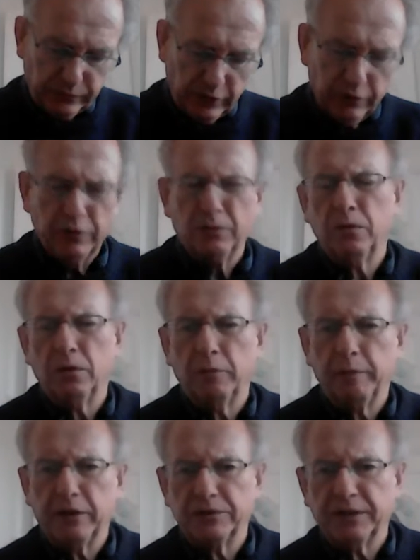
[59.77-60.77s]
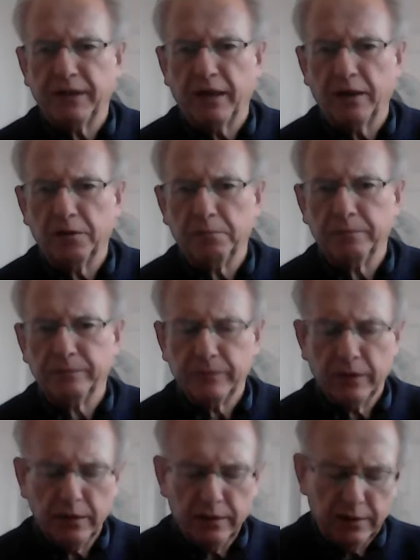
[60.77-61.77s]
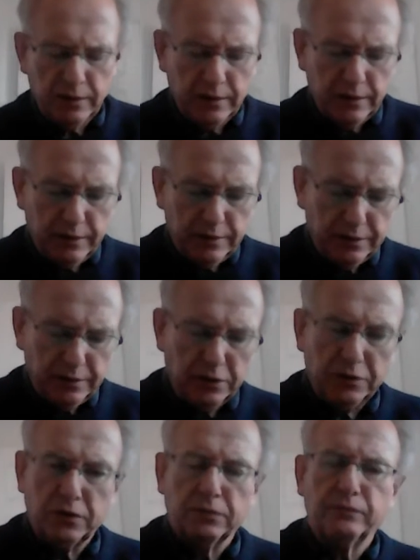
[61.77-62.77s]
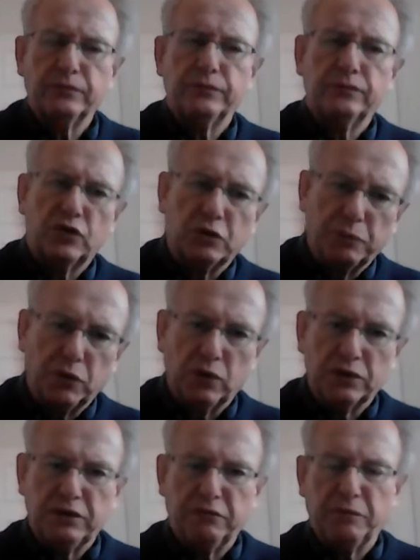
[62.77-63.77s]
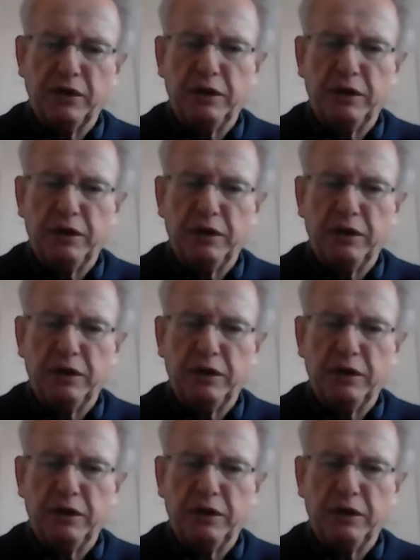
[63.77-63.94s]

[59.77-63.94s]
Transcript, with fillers: you think, oh, it'll be good to get home. You know, you've got supportive